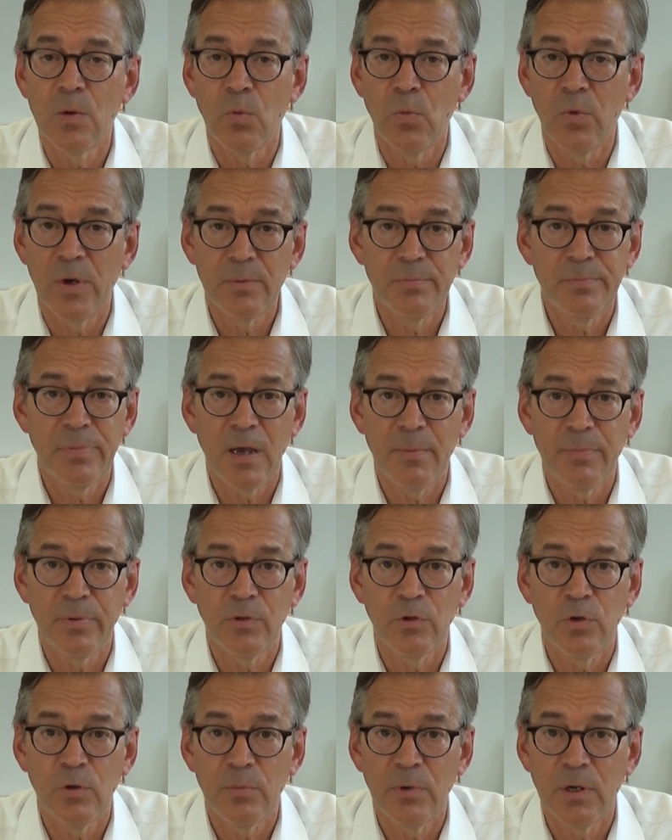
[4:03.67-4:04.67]
when
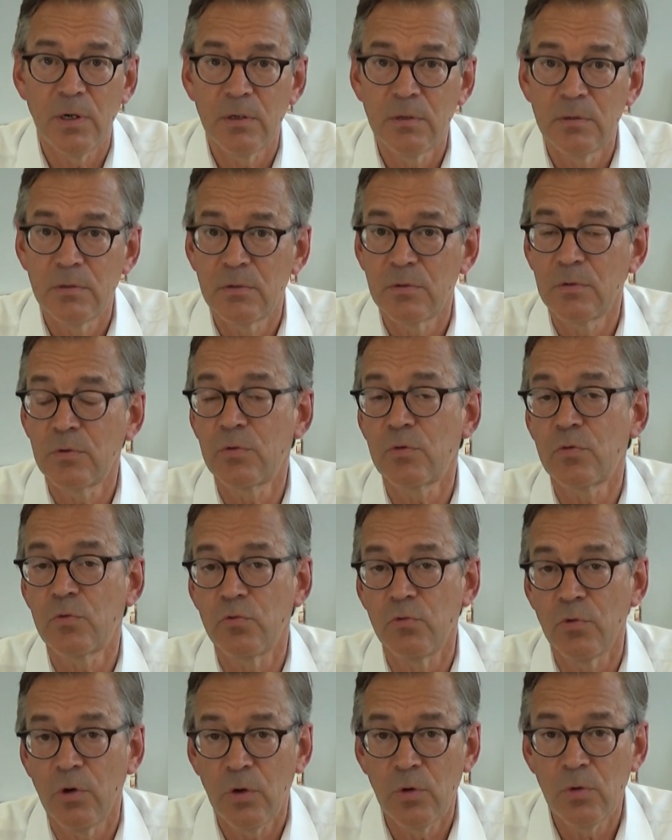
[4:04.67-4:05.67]
papilloma
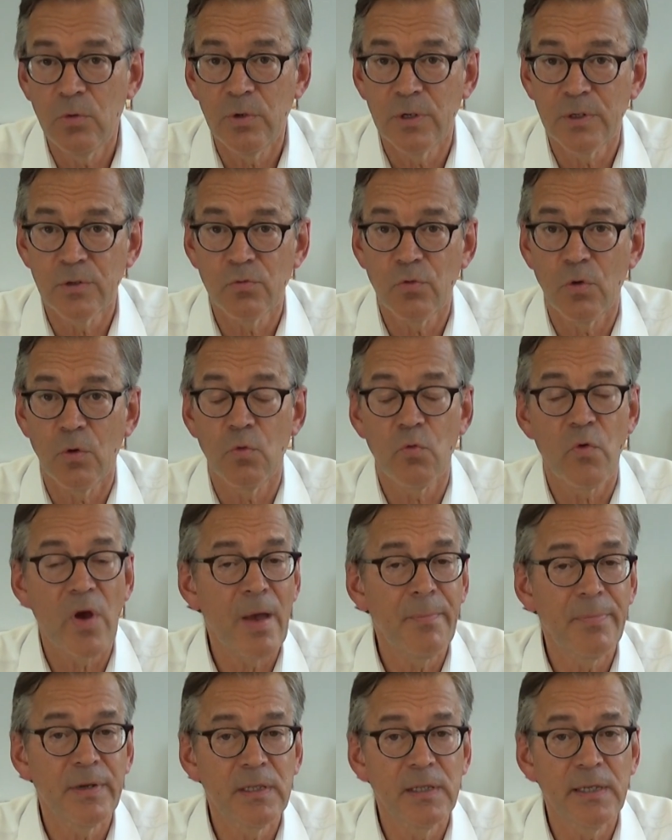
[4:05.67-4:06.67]
grow and grow
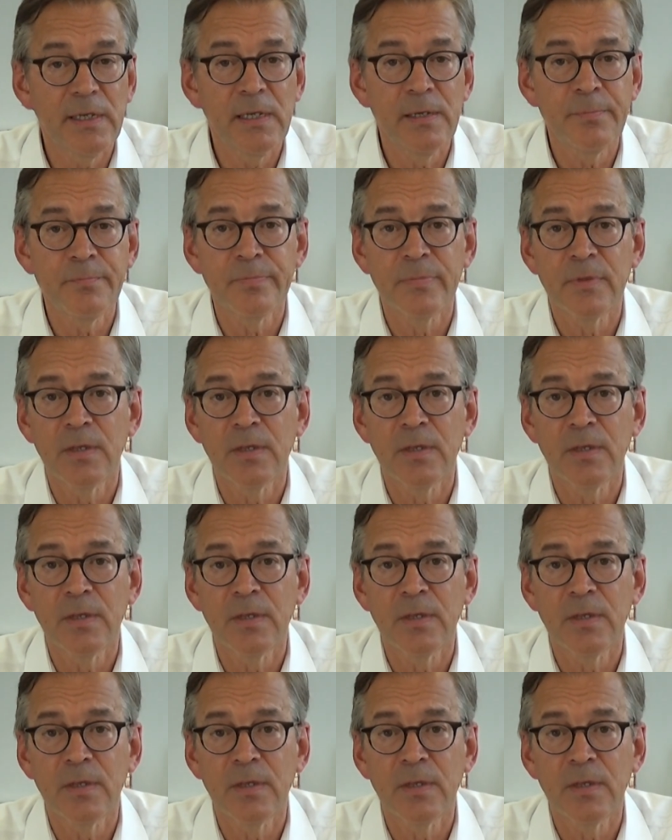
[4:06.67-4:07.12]
rapidly,